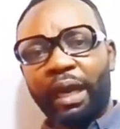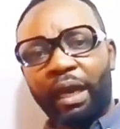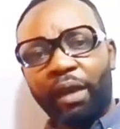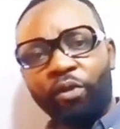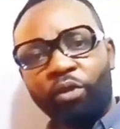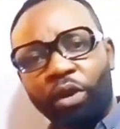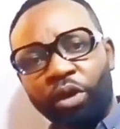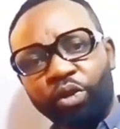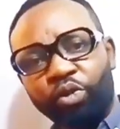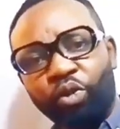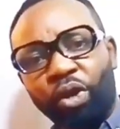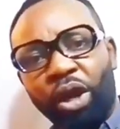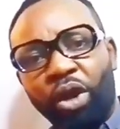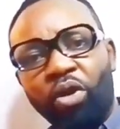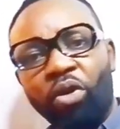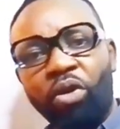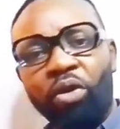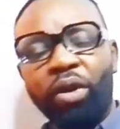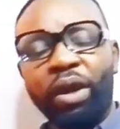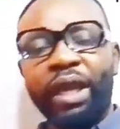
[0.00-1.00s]
what we
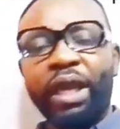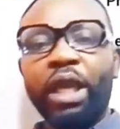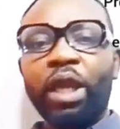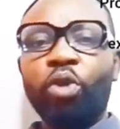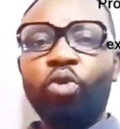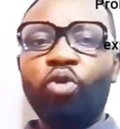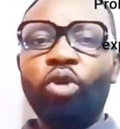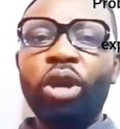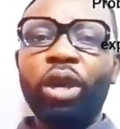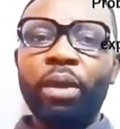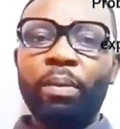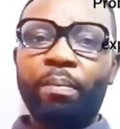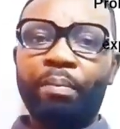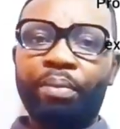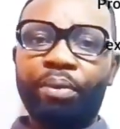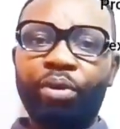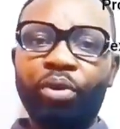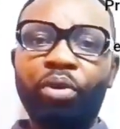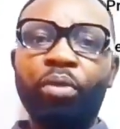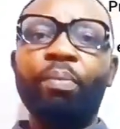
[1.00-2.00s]
call
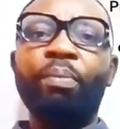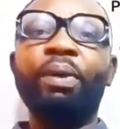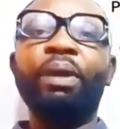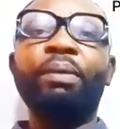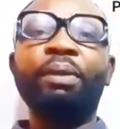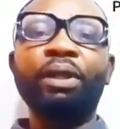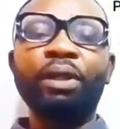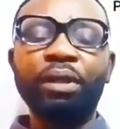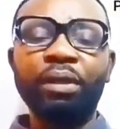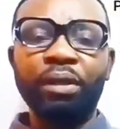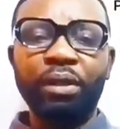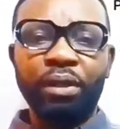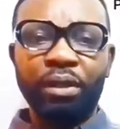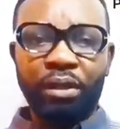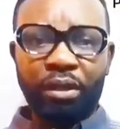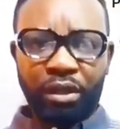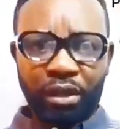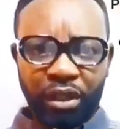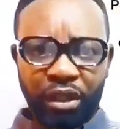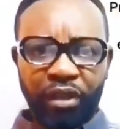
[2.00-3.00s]
equiprobable
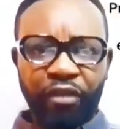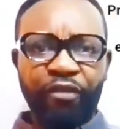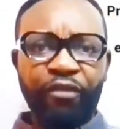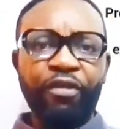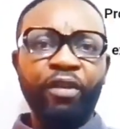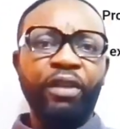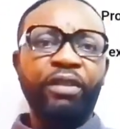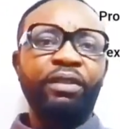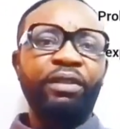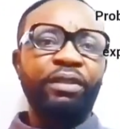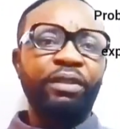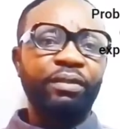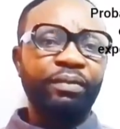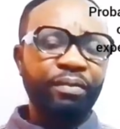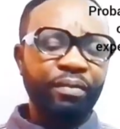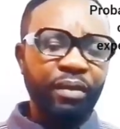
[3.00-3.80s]
event.